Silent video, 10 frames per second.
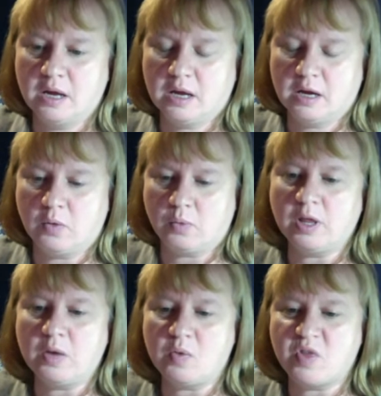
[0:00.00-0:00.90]

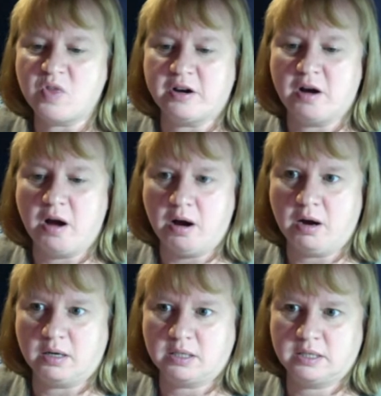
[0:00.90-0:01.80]
really within your
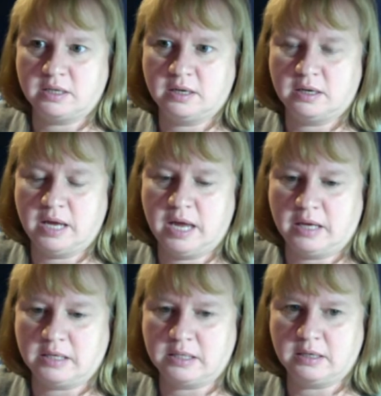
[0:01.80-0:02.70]
heart, it